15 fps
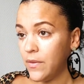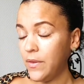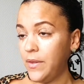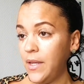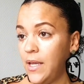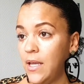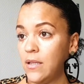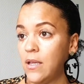
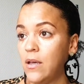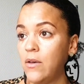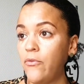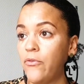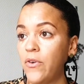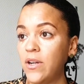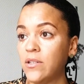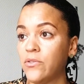Then a
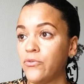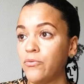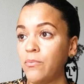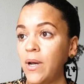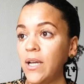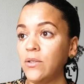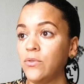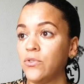friend of
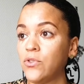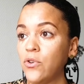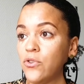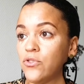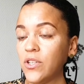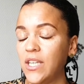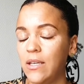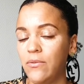mine who's
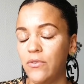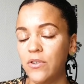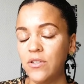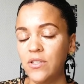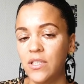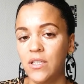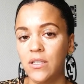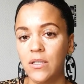also Cape Verdean
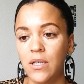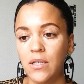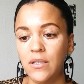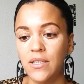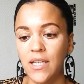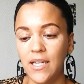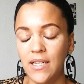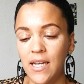did a
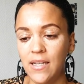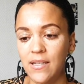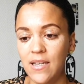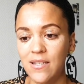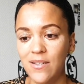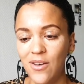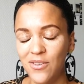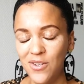DNA
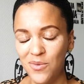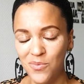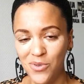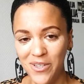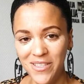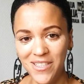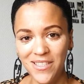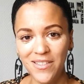test on her
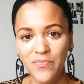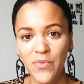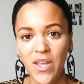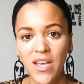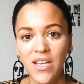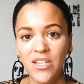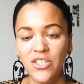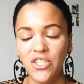brother.
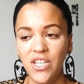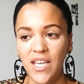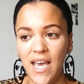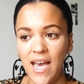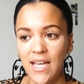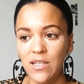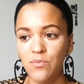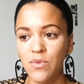She
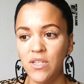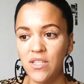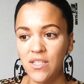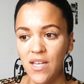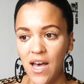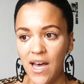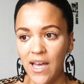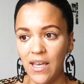had
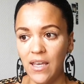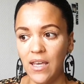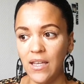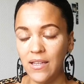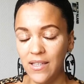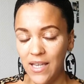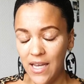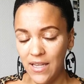Maasai
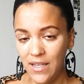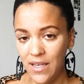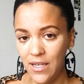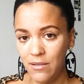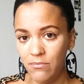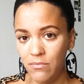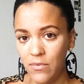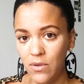in
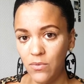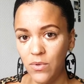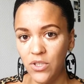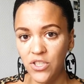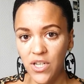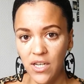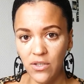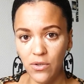Kenya,
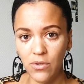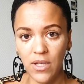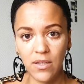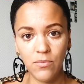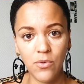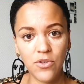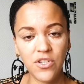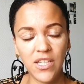which I know that
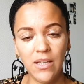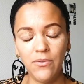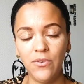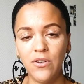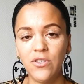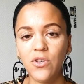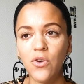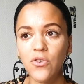most Cape
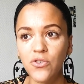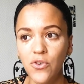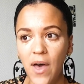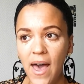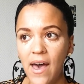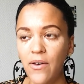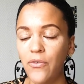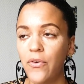Verdeans also
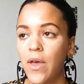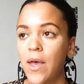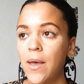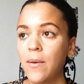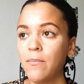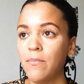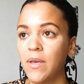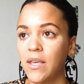have
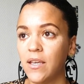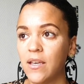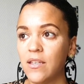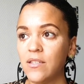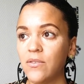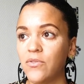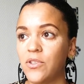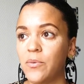
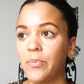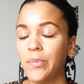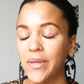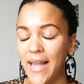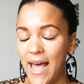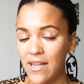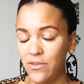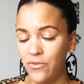because of the
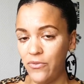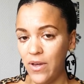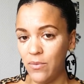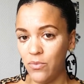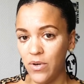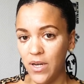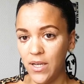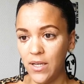plaid
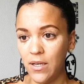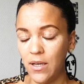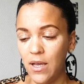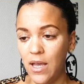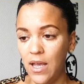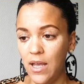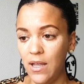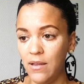fabric,
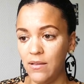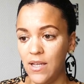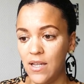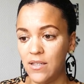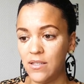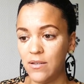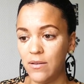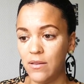and
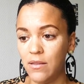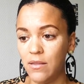that's